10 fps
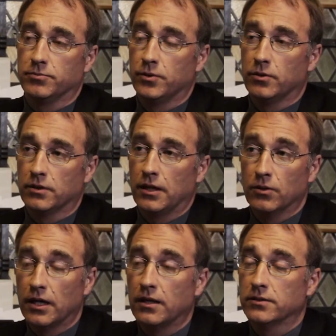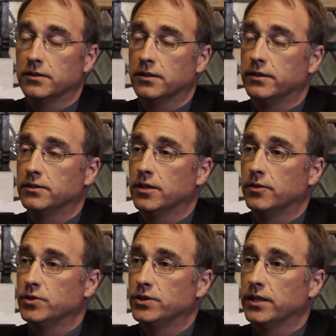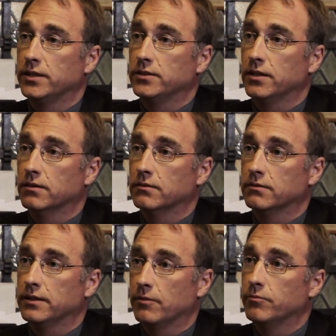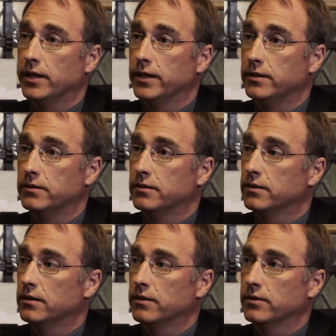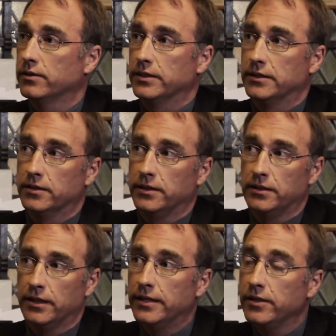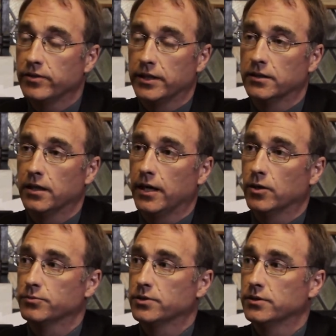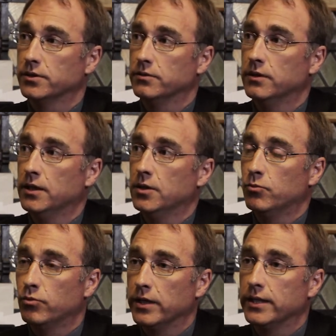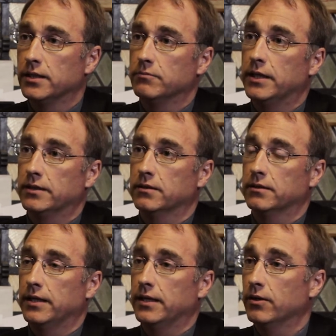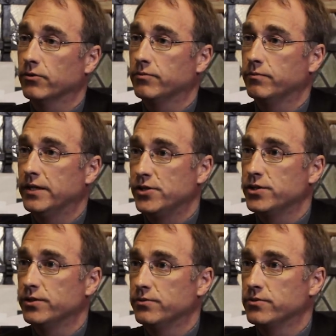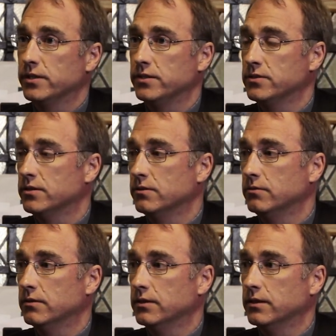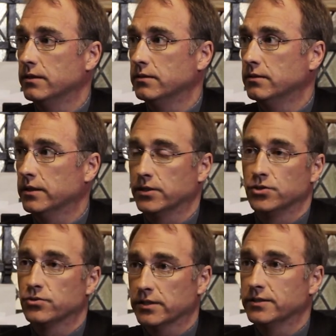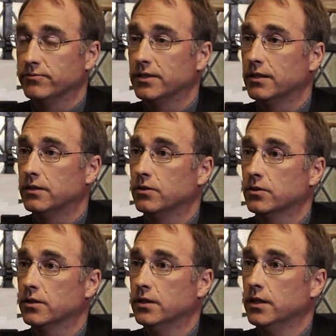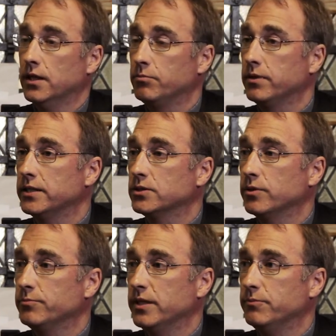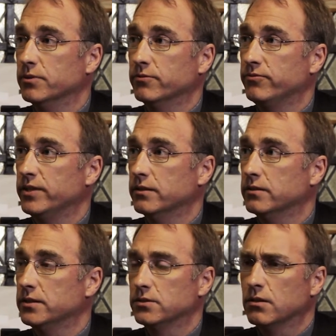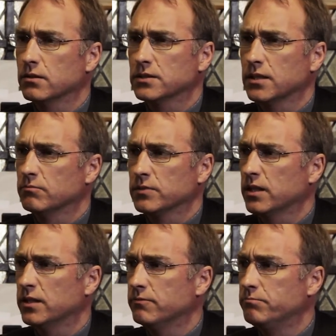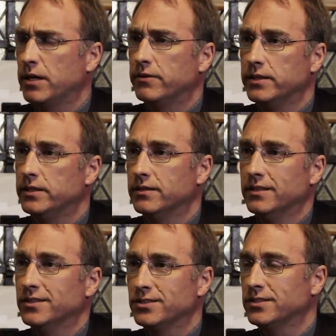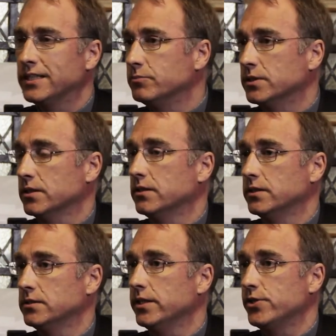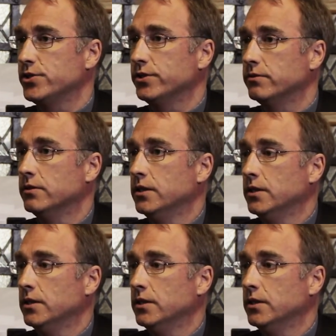support wholeheartedly the Time to Change Hull campaign. I, th I think the, anything that helps to bring mental health issues into a, uh, a constructive dialogue, a place where people feel that it's not some kind of buried, stigmatised issue,